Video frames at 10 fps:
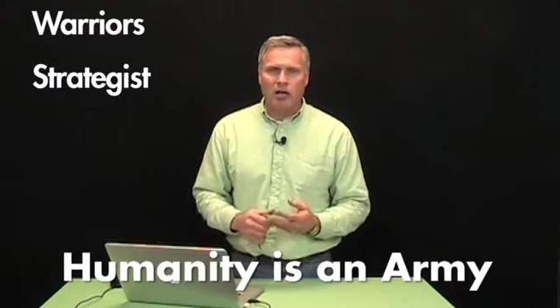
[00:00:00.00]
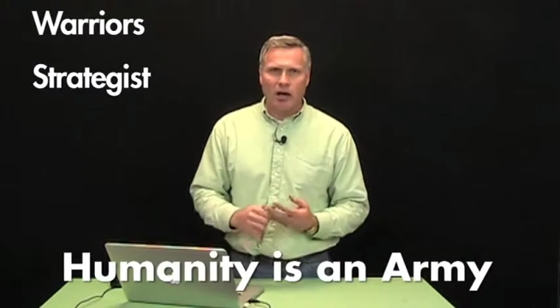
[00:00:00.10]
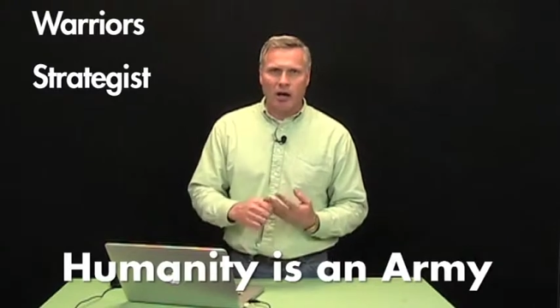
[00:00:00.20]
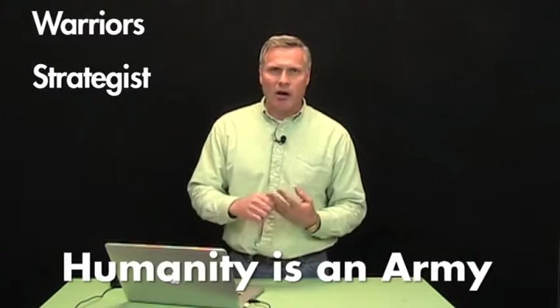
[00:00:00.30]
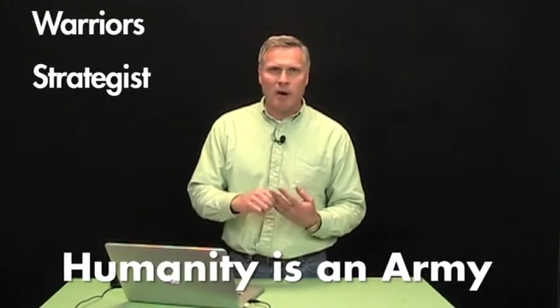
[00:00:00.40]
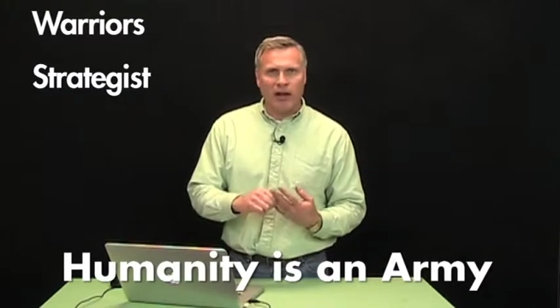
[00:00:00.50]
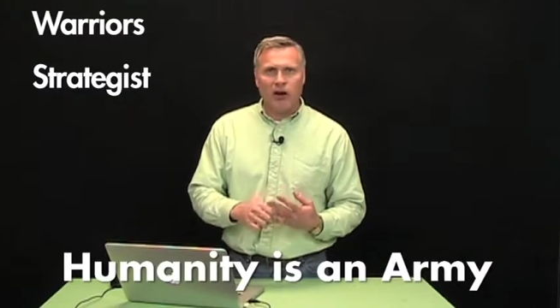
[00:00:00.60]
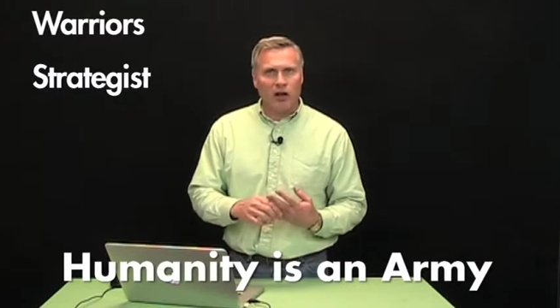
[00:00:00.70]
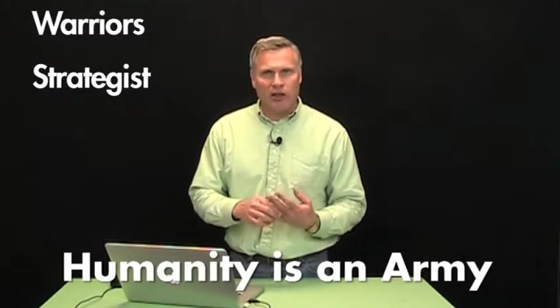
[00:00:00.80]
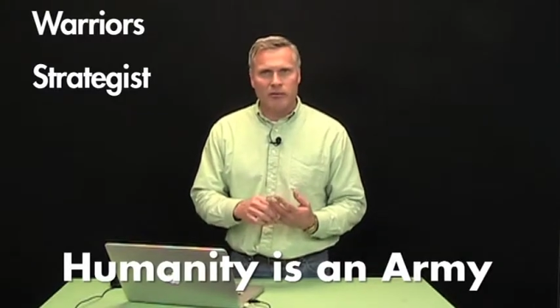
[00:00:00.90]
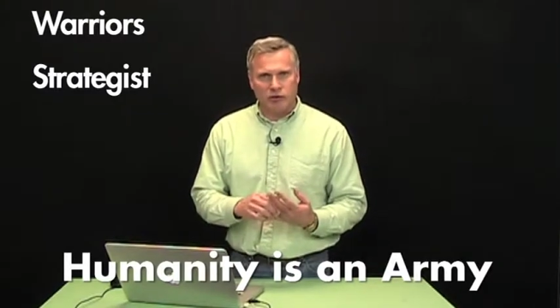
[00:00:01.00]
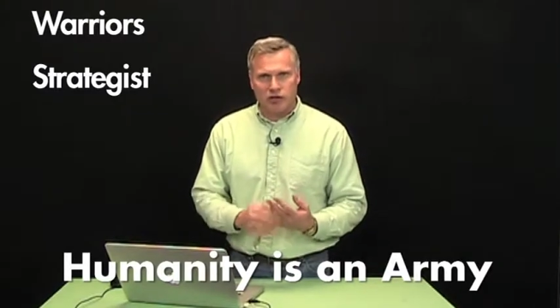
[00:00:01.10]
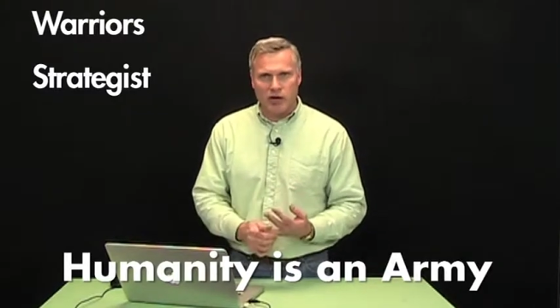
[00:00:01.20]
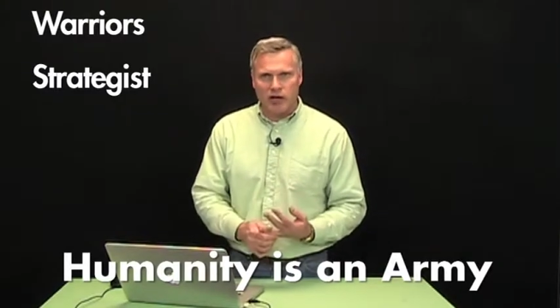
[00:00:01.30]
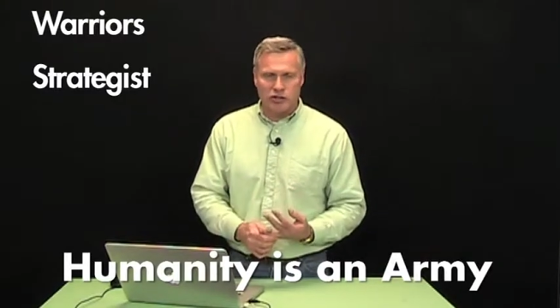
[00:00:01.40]
I call them
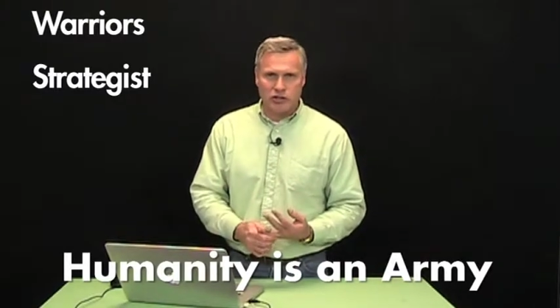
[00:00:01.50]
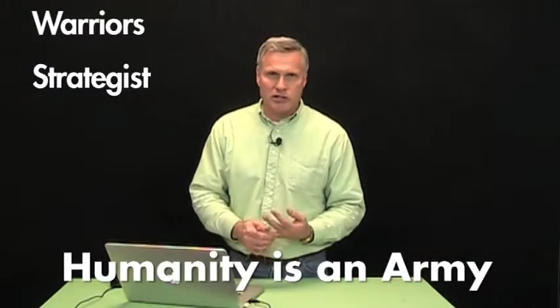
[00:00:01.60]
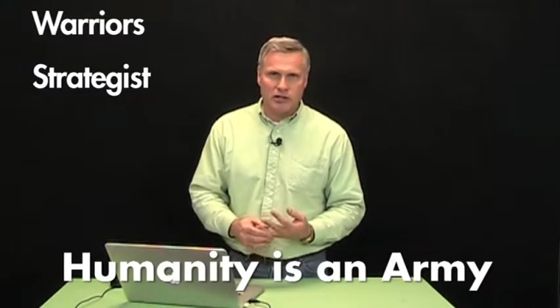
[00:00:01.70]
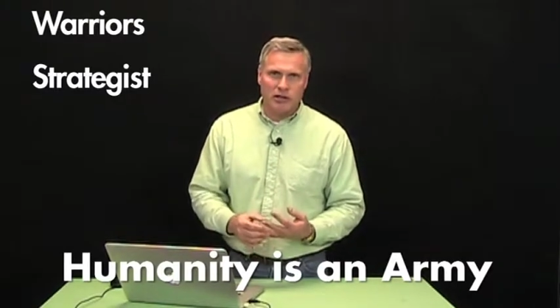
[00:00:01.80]
strategists.